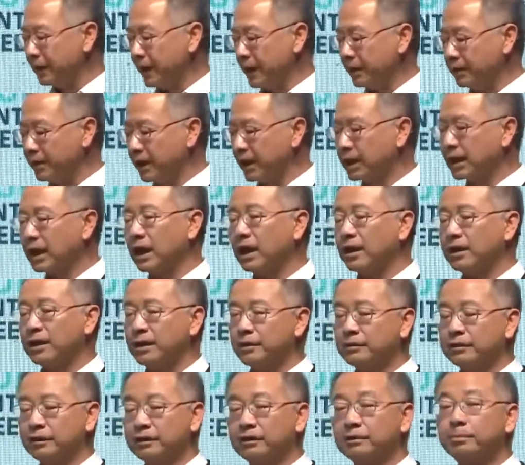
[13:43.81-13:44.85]
and their
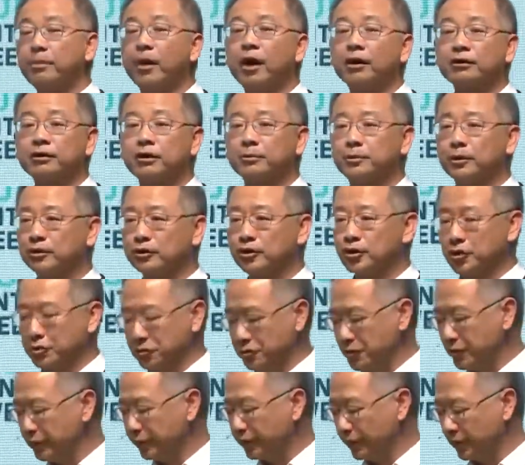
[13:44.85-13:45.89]
clients as possible to
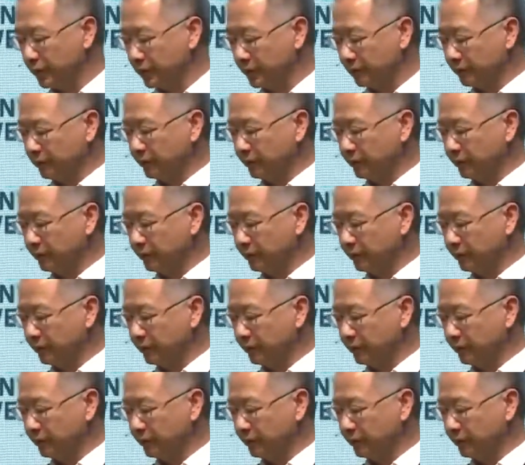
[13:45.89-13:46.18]
use it.